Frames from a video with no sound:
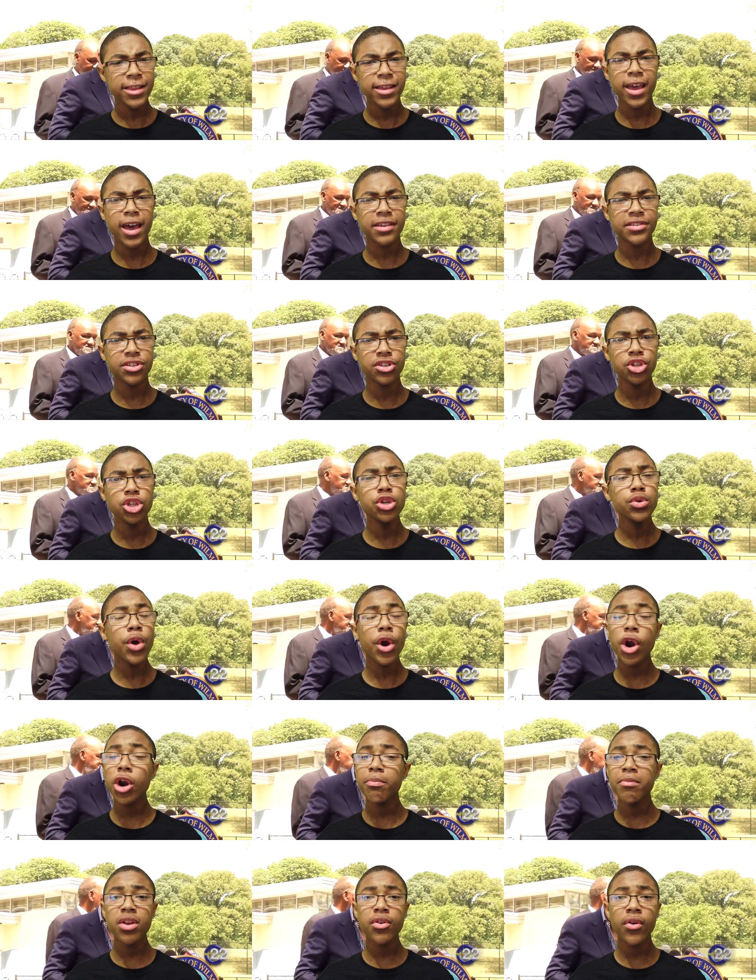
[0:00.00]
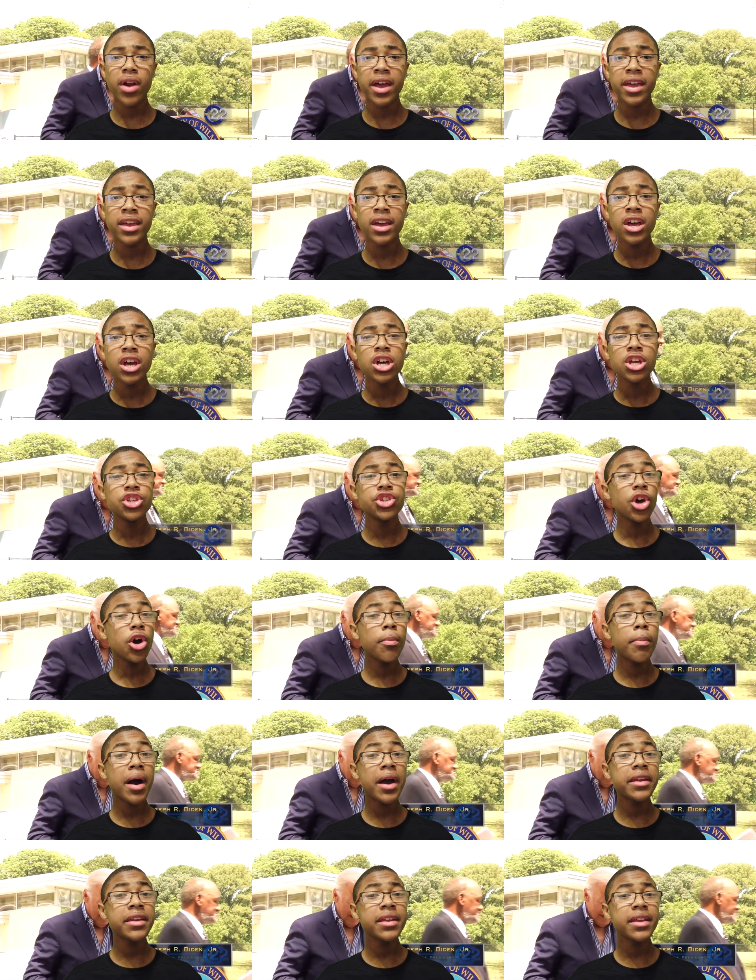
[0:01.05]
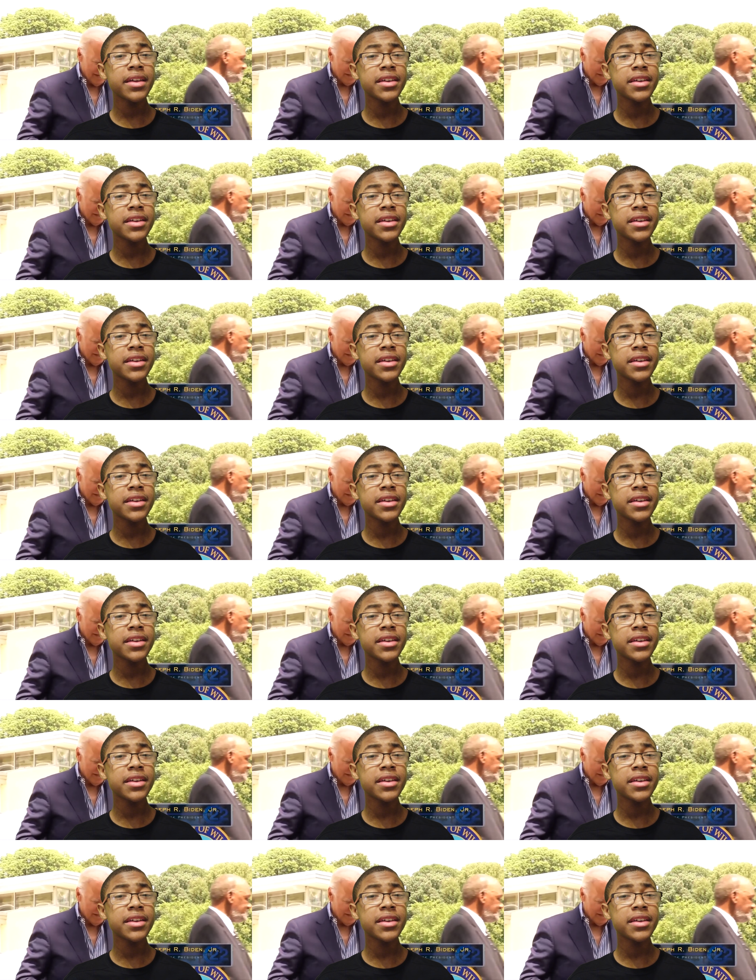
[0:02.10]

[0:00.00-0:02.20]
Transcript: and yes, you heard me right, Joe Biden